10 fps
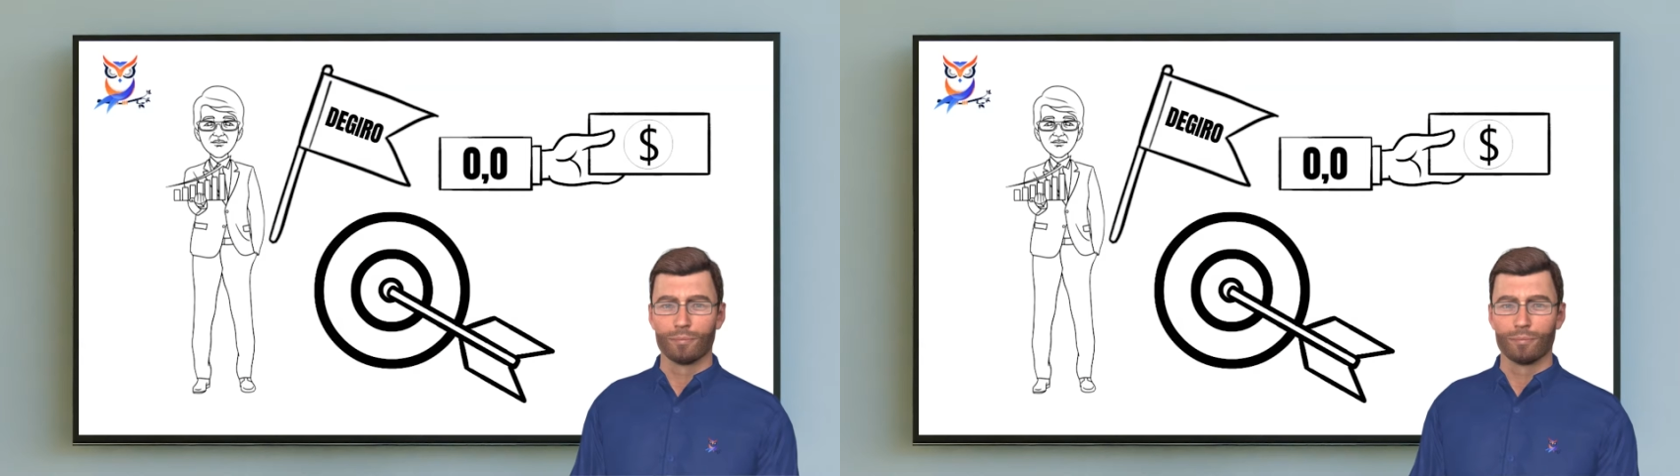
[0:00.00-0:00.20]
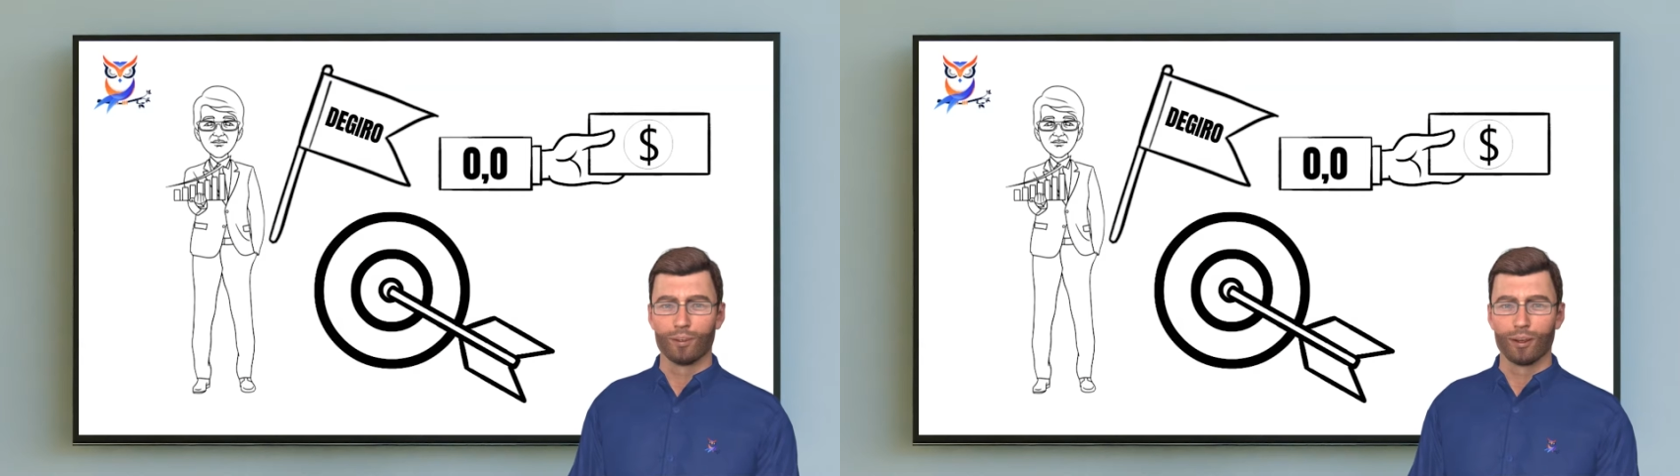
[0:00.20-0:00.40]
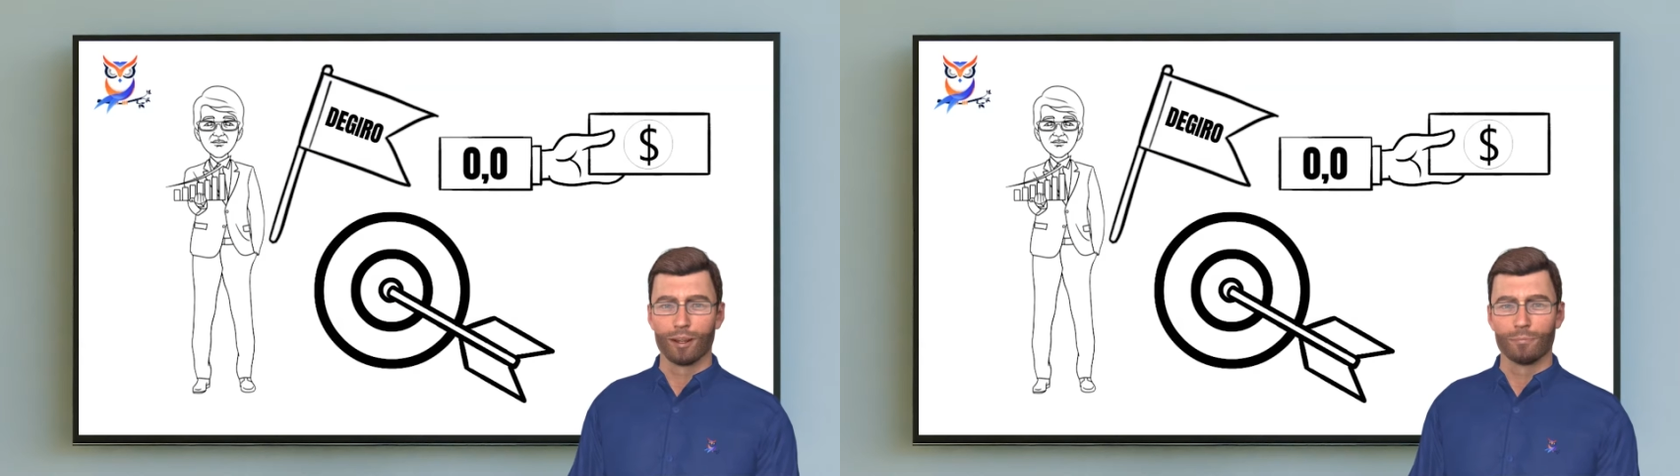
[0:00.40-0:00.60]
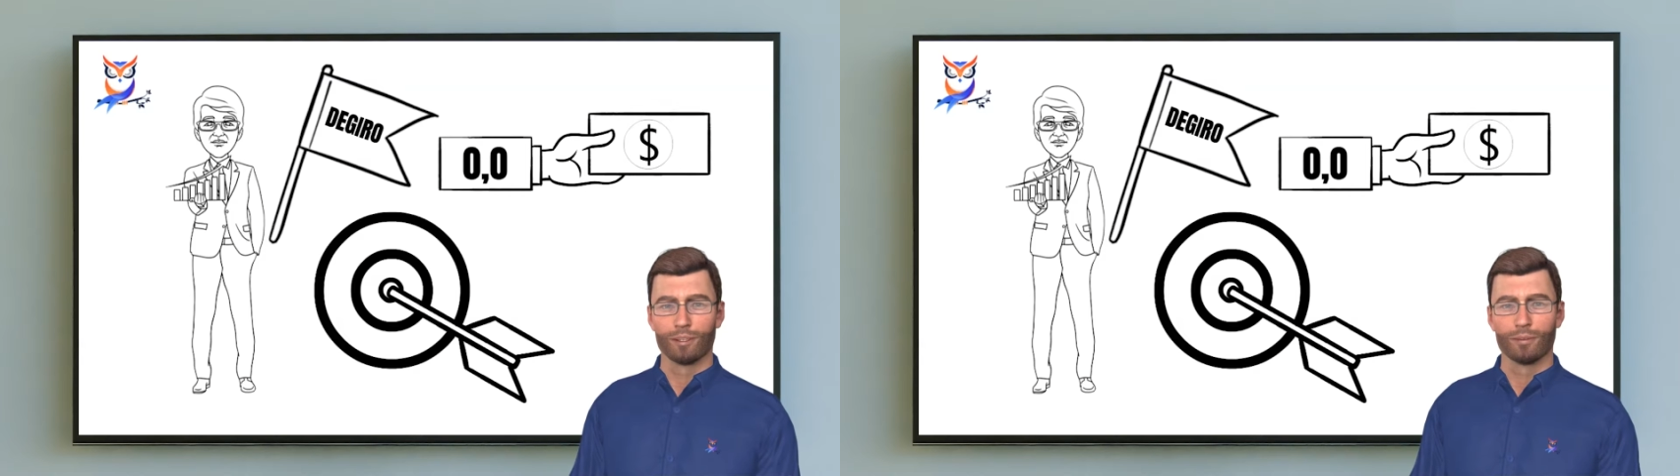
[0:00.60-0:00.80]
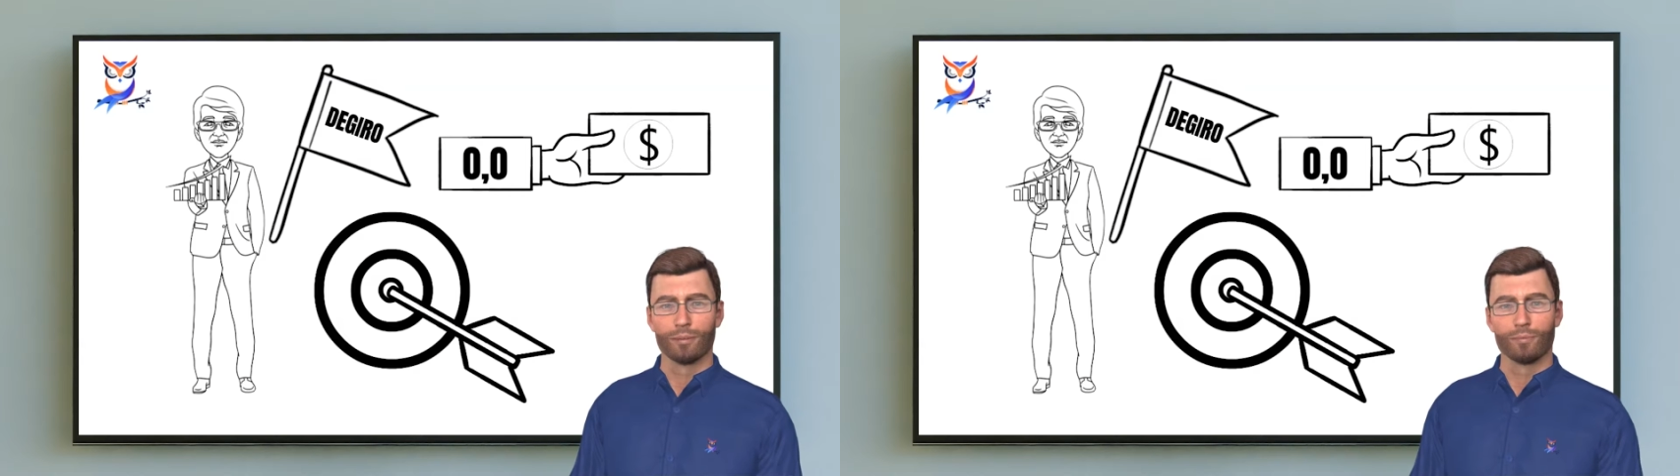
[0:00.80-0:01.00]
as is the
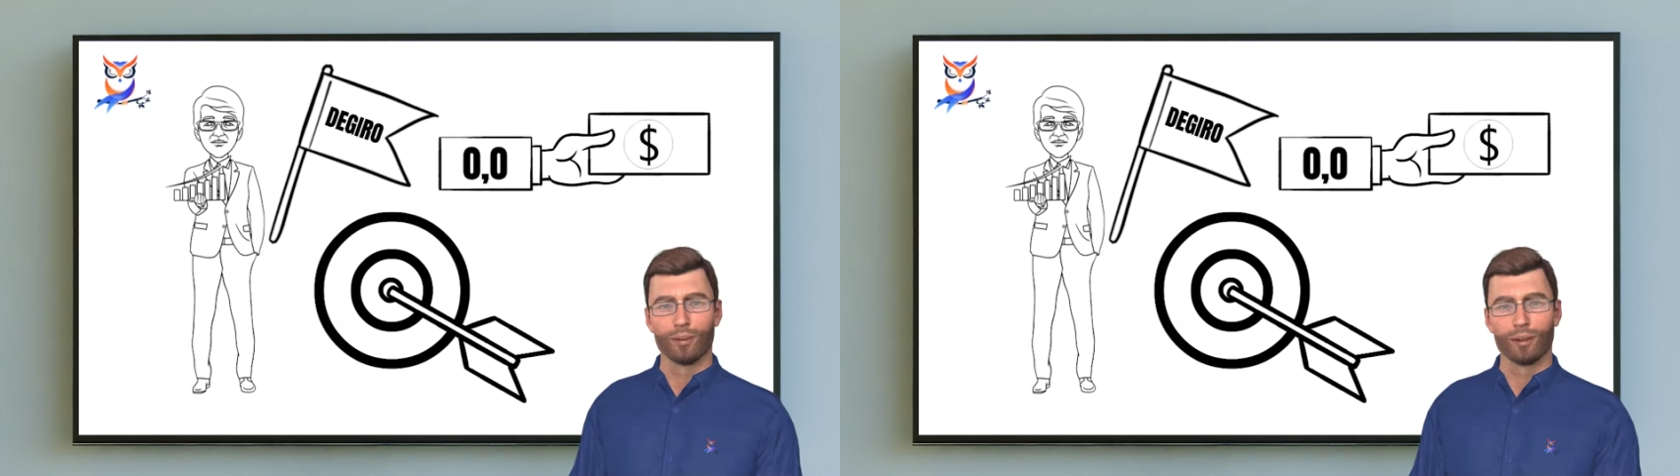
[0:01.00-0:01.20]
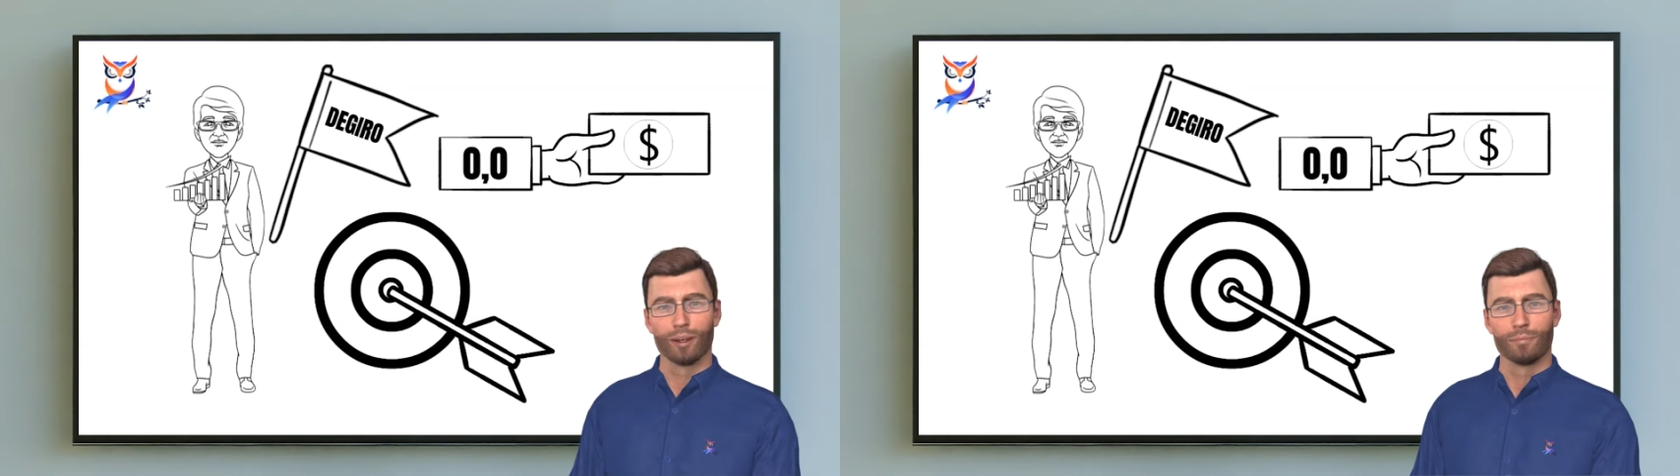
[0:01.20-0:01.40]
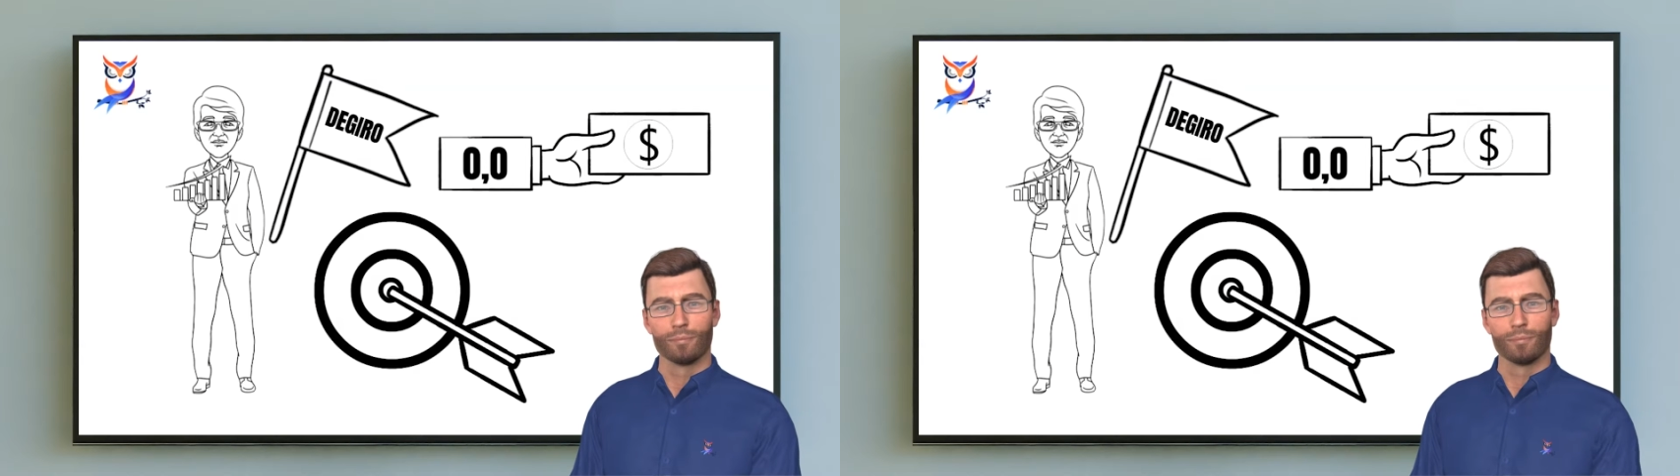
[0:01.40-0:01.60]
case with Degiro.